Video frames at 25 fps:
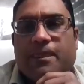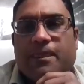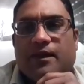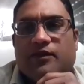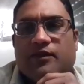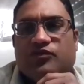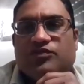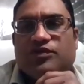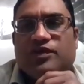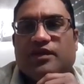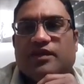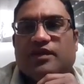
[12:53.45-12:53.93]

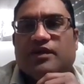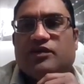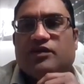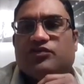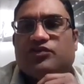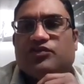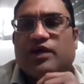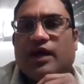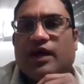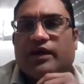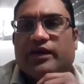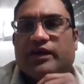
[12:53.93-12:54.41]
see their
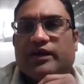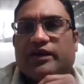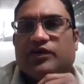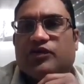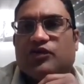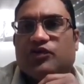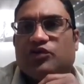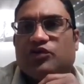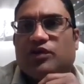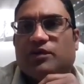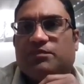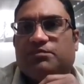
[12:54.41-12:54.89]
salary
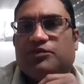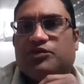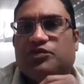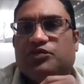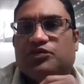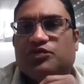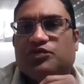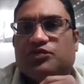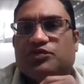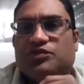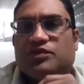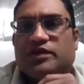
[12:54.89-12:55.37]
go up
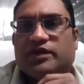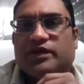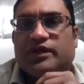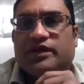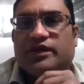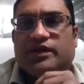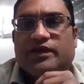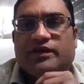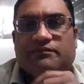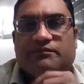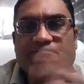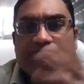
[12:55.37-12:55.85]
2,
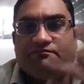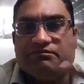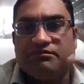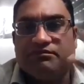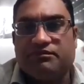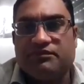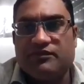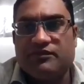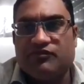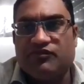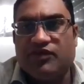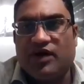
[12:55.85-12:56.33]
3,
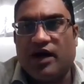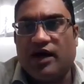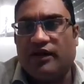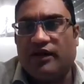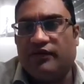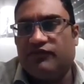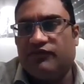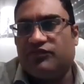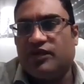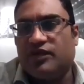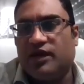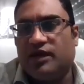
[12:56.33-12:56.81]

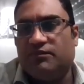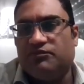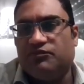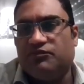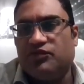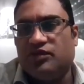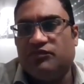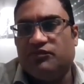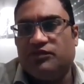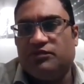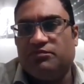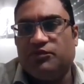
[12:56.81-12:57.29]
5
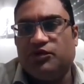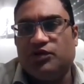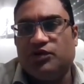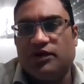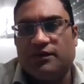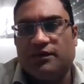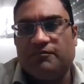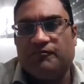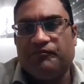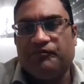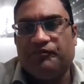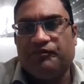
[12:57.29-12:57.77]
times even
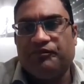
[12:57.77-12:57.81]
more.